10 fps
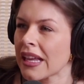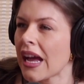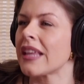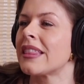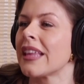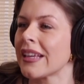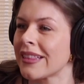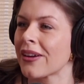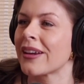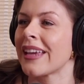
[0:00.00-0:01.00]
I think
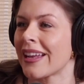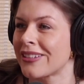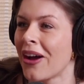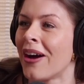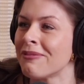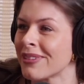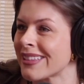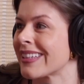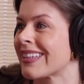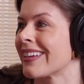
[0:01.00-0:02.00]
Tom was
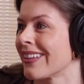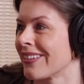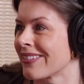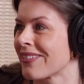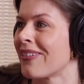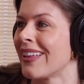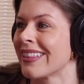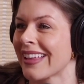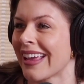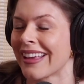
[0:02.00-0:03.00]
the killer. The one
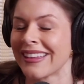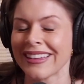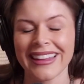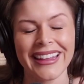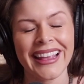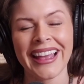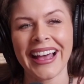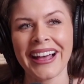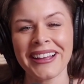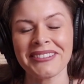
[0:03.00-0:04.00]

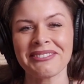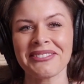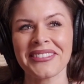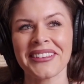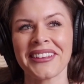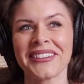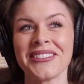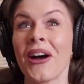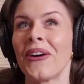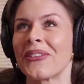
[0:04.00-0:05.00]
thing.
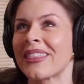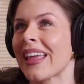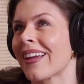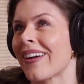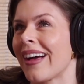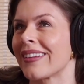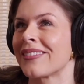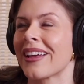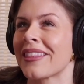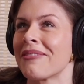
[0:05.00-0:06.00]
No, thank God.
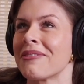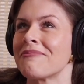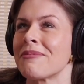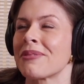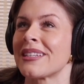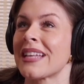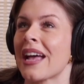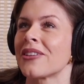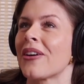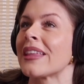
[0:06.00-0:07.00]
God, that would be pretty
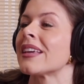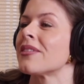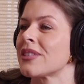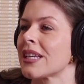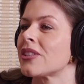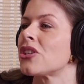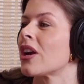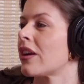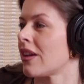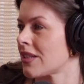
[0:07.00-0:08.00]
sad. No, I think it was like a
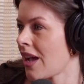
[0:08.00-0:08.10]
cherry on top.